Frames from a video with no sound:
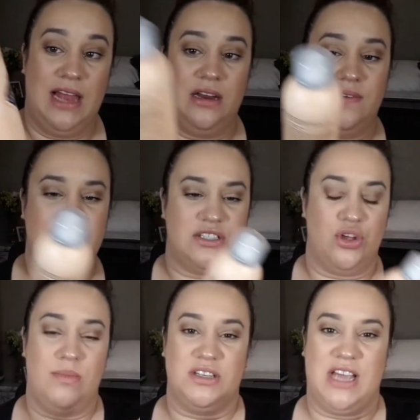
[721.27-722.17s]
I love this
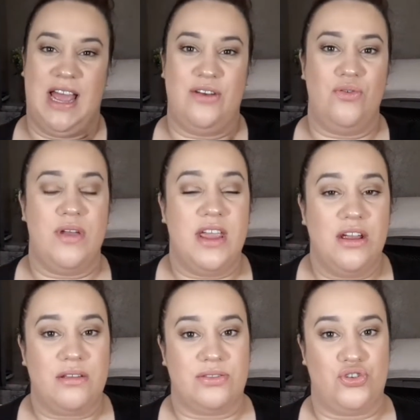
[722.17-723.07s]
so much. I don't
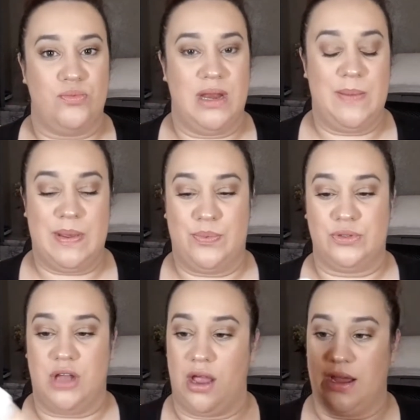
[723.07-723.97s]
hear too many
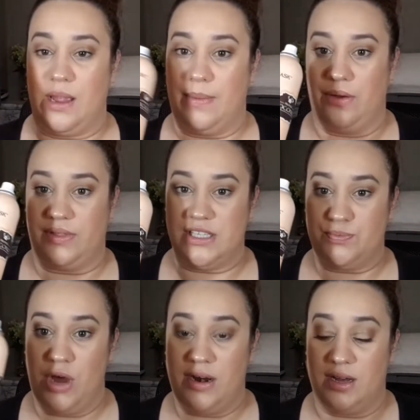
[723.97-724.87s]
people talking about this
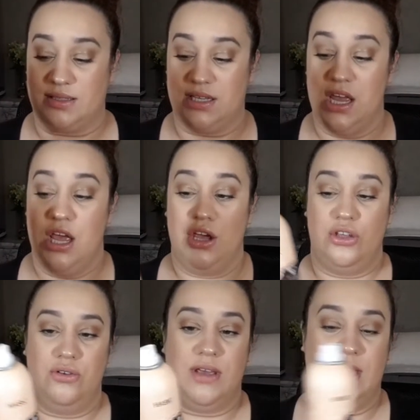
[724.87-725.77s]
product.
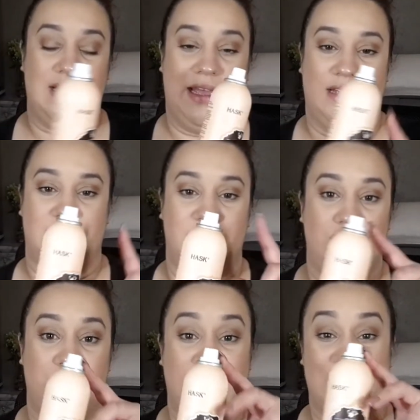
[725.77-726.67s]
You get
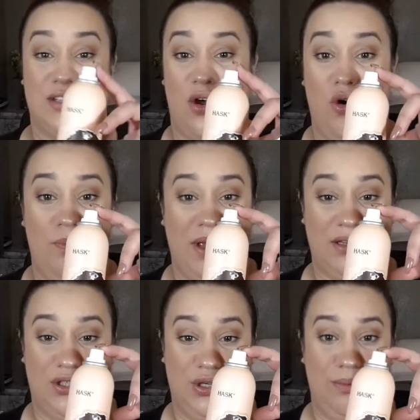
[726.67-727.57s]
this whole
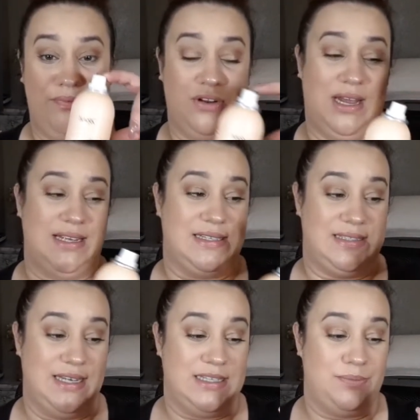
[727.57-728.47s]
big tube for like
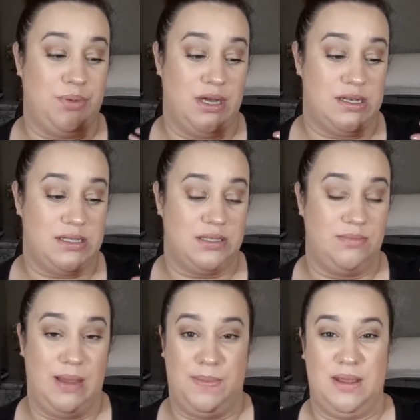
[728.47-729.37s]
$6,
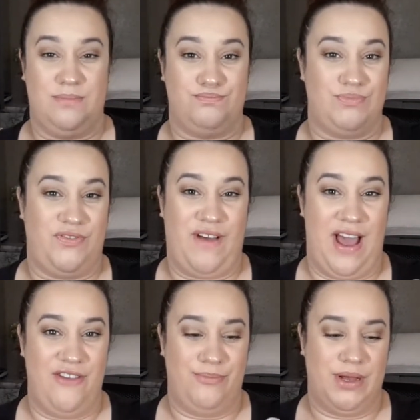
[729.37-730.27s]
maybe
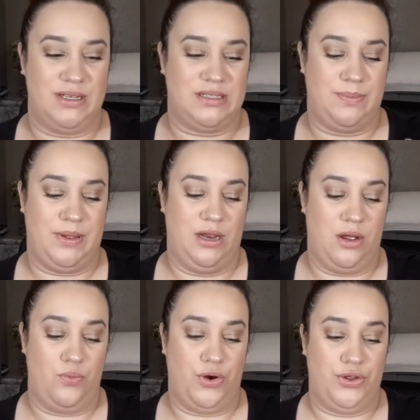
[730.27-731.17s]
$5
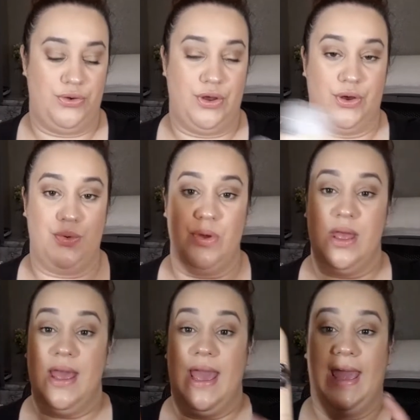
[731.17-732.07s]
depending on where you go,
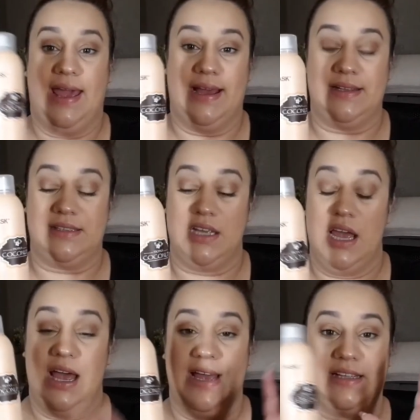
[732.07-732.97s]
and
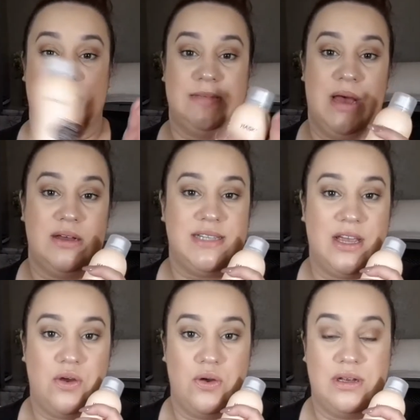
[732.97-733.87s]
it smells
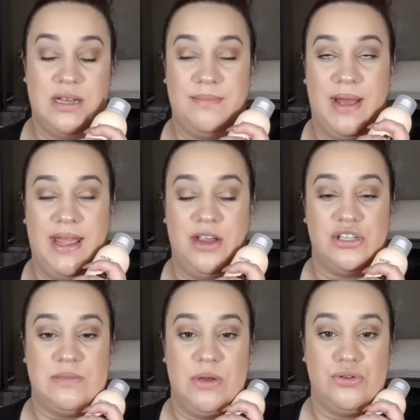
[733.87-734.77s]
like coconut. My
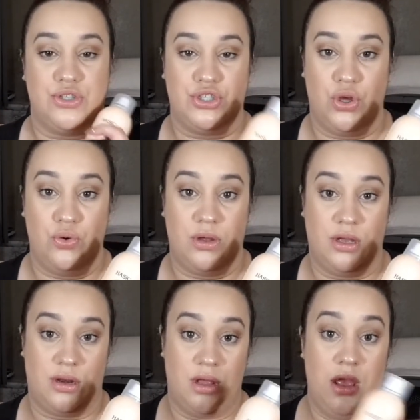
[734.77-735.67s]
hair smells so
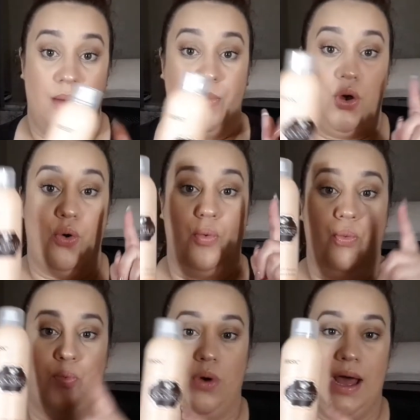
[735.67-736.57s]
good. But
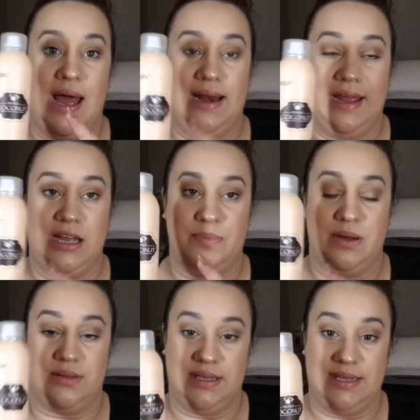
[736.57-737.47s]
what I like
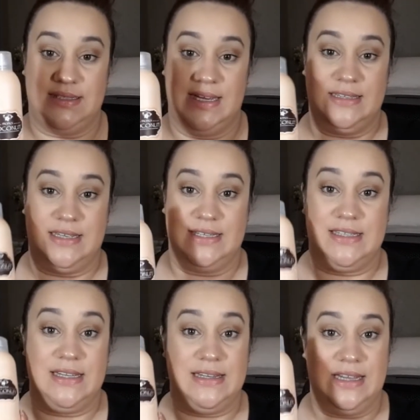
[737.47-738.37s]
about this, it
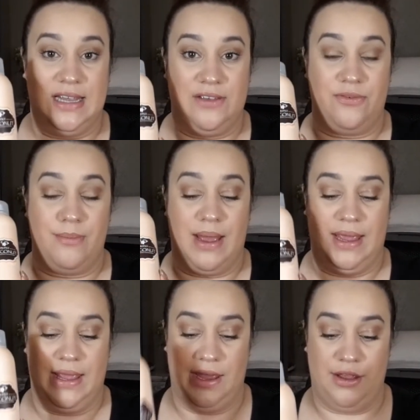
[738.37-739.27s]
doesn't leave
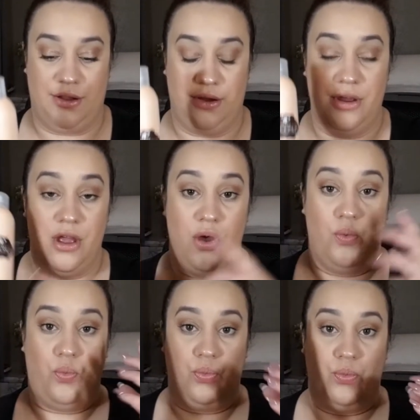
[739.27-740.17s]
my hair
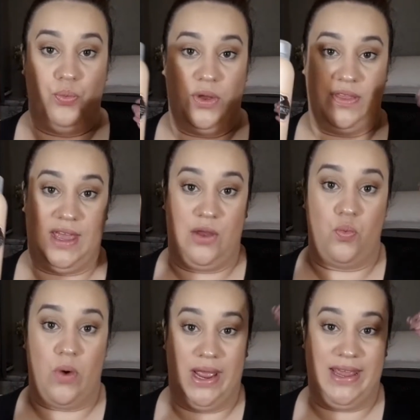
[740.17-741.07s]
with a
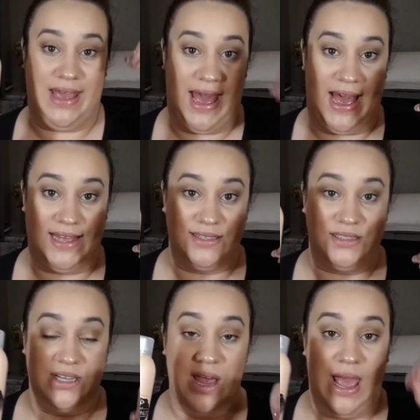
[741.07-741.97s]
white
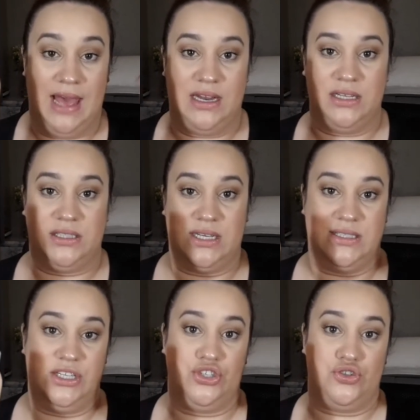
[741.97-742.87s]
cast and it
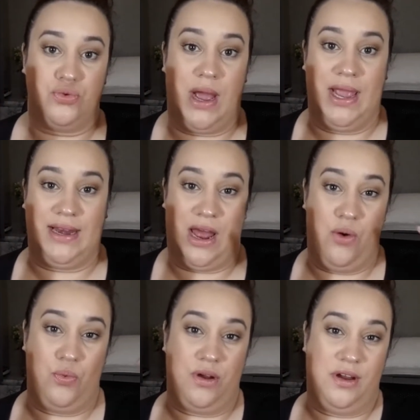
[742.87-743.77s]
doesn't dry it
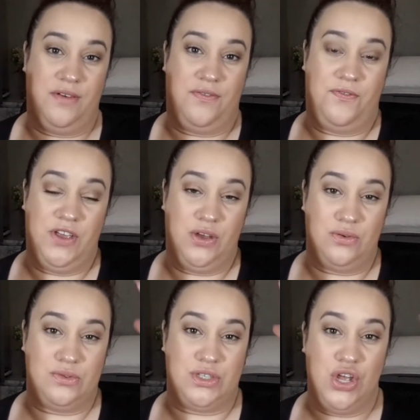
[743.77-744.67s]
out where it
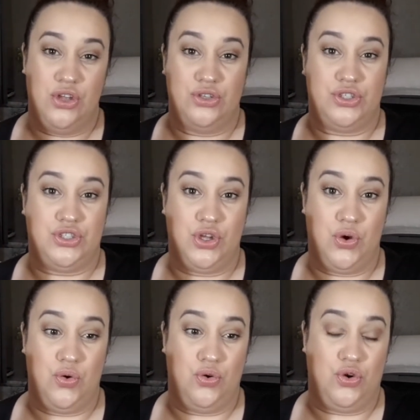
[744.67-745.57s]
feels
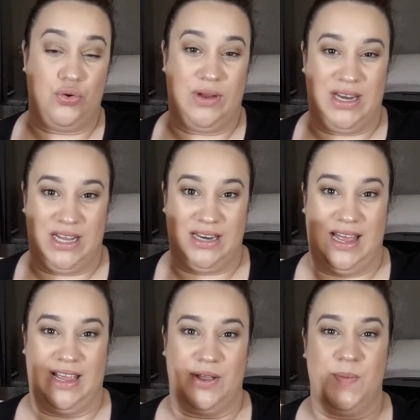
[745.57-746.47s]
so gritty.
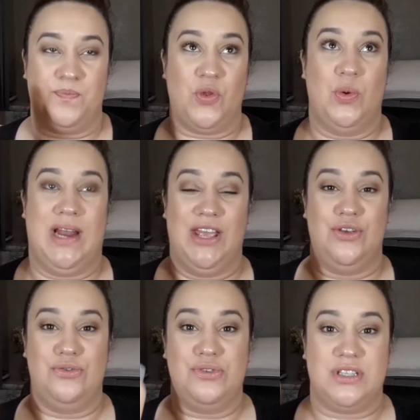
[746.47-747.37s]
Like when I
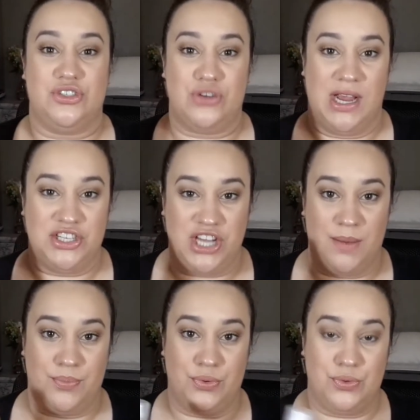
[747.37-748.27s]
use dry
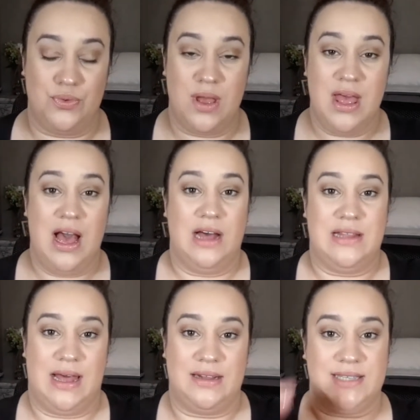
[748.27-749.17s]
shampoo, a
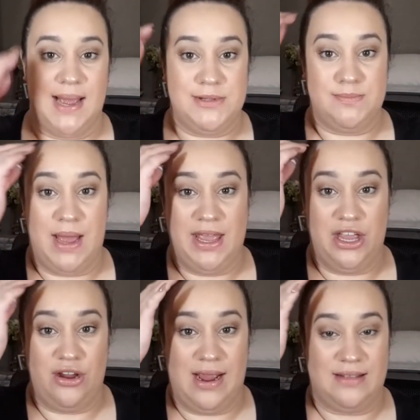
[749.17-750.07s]
lot of times my
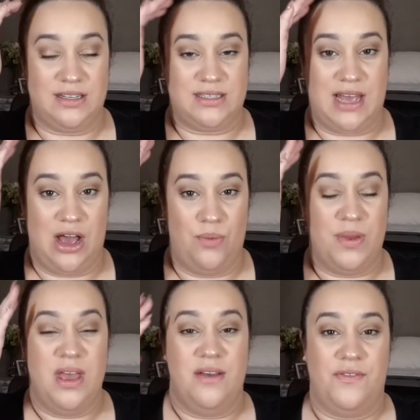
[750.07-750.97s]
hair at the
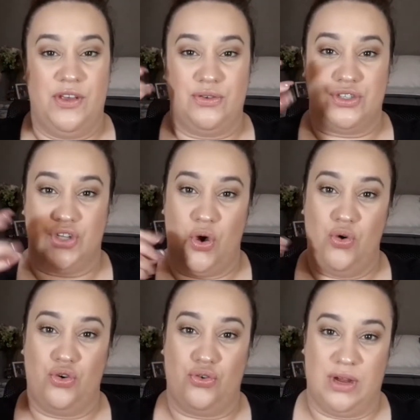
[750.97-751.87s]
scalp feels
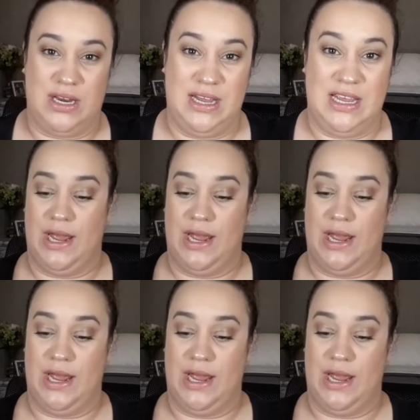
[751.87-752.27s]
so gritty.